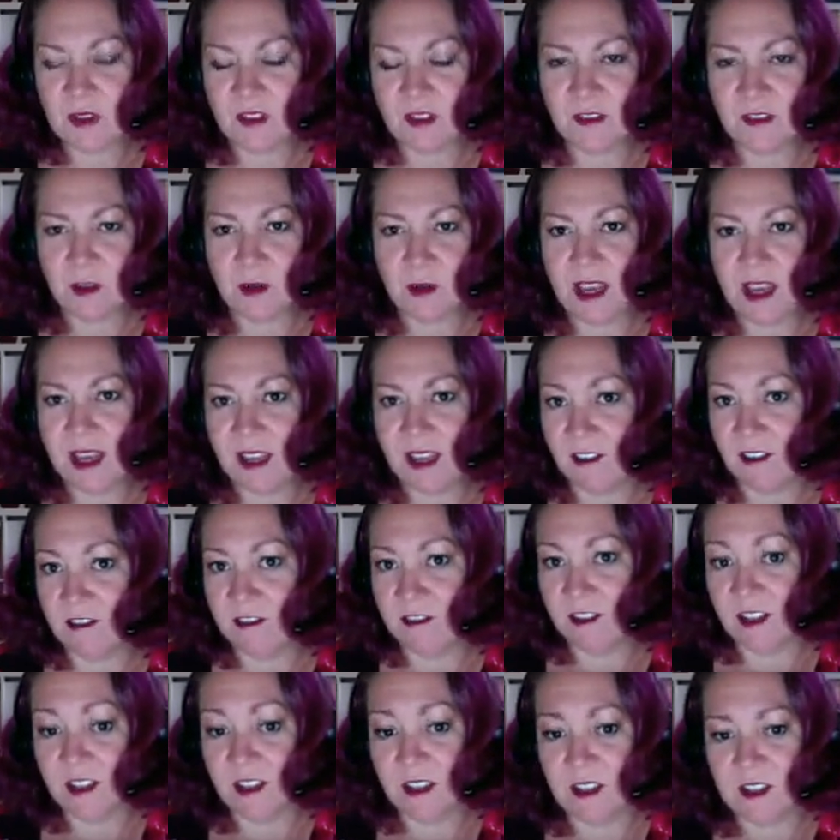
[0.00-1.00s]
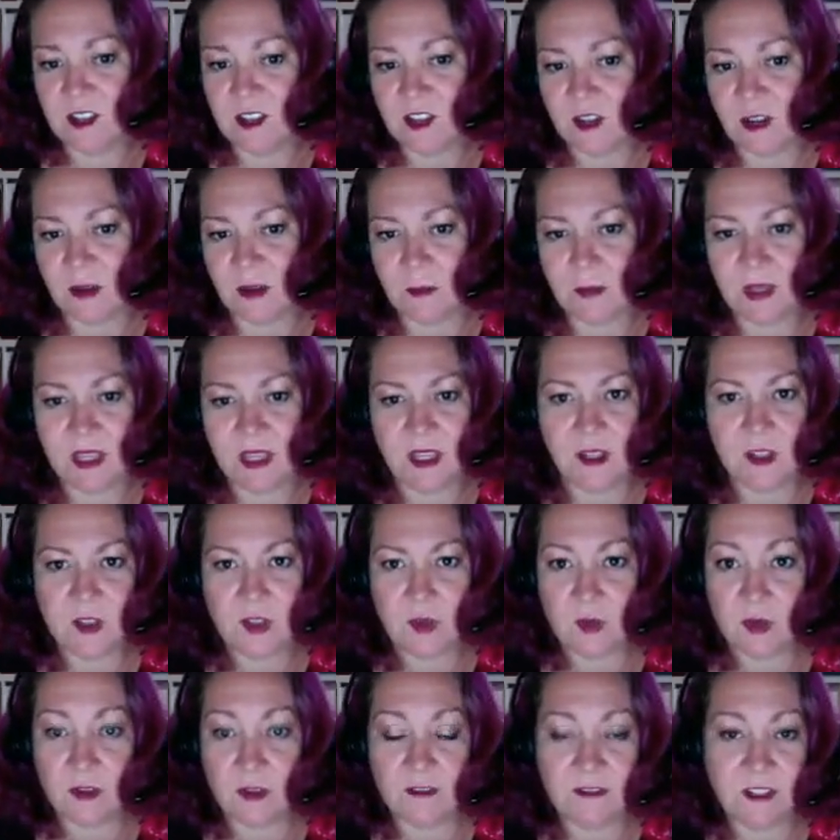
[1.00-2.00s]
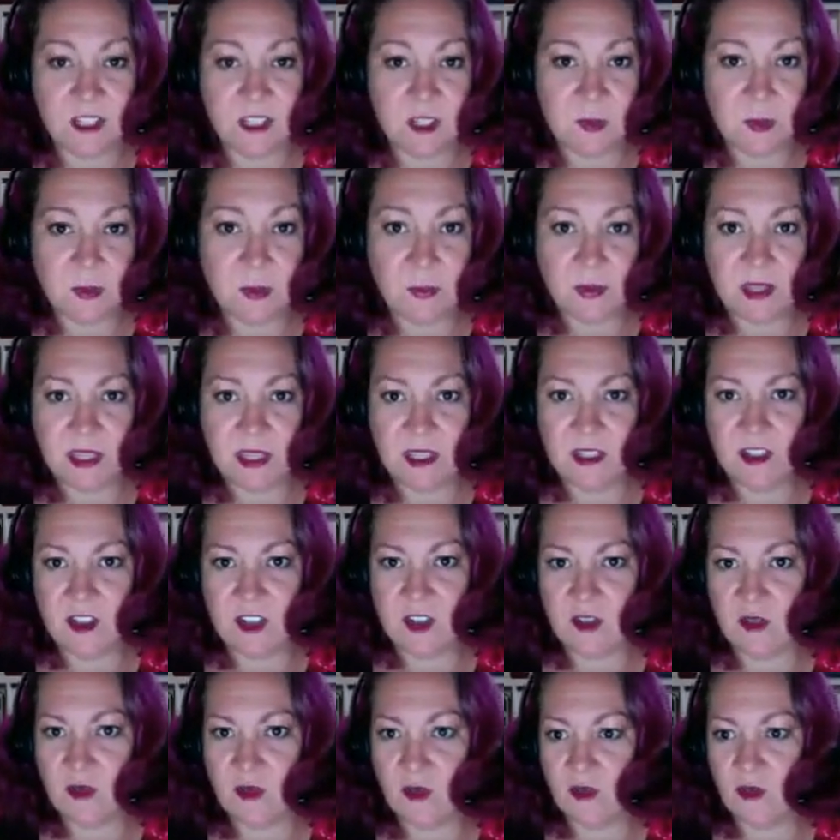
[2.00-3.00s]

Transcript: If you have an Instagram page or a Facebook page,